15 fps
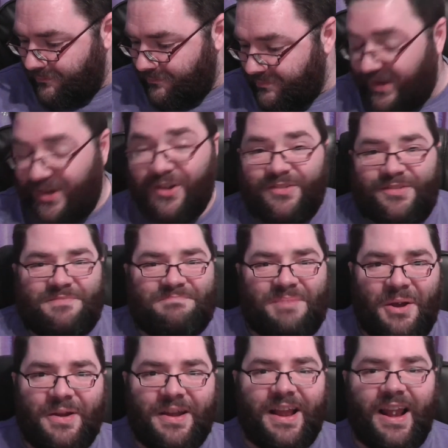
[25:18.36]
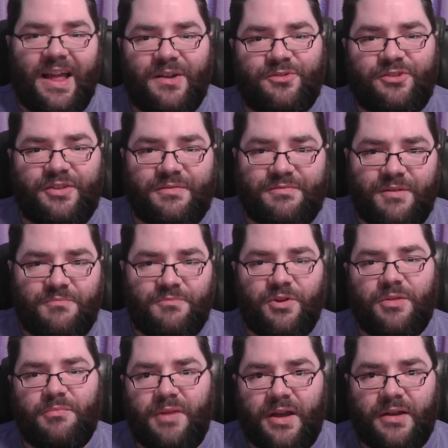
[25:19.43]
because I'm blowing clouds in the front
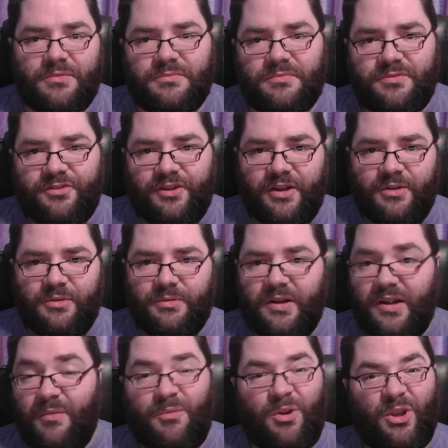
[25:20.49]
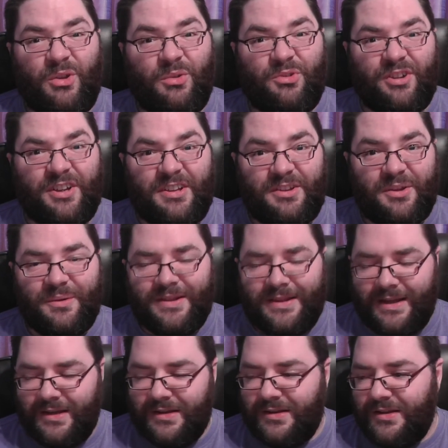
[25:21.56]
room now, so, and I'm not usually doing
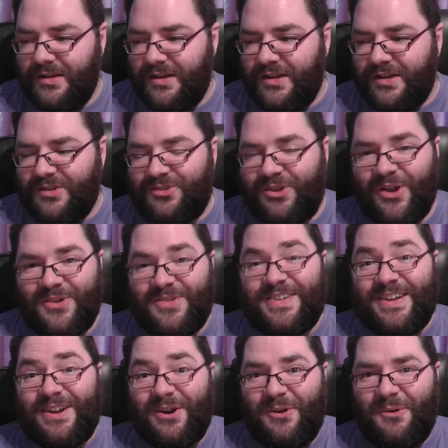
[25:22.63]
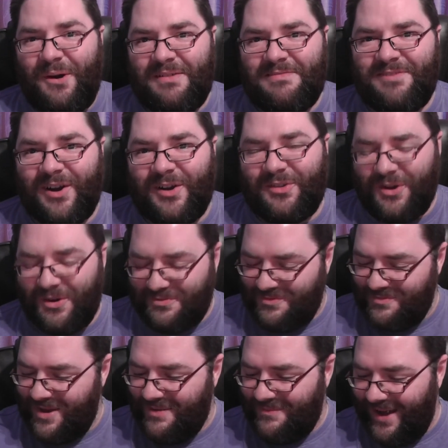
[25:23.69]
that, so she got quite fucked off
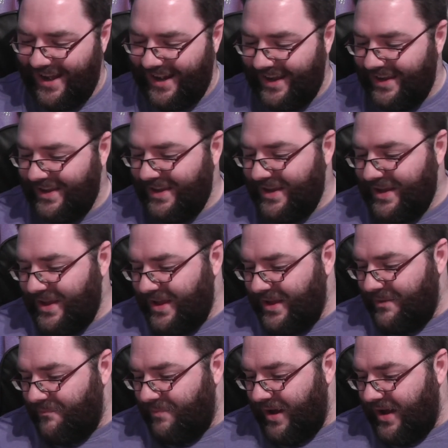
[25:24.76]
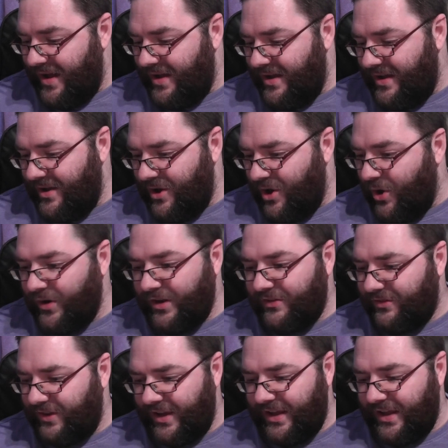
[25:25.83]
with me about it. But
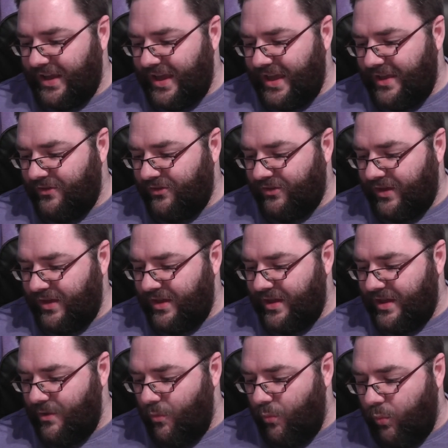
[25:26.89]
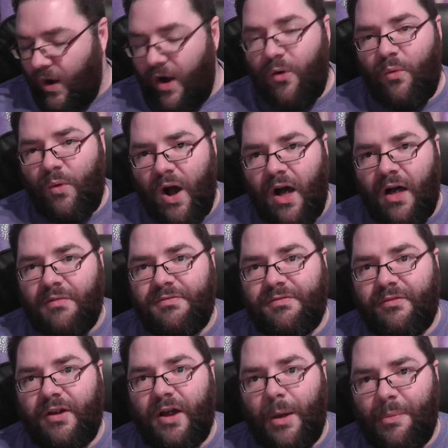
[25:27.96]
honestly, it's well
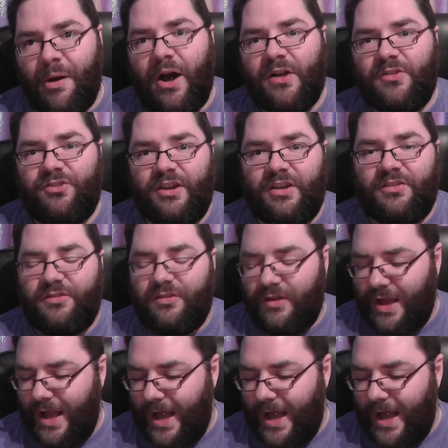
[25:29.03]
worth a purchase.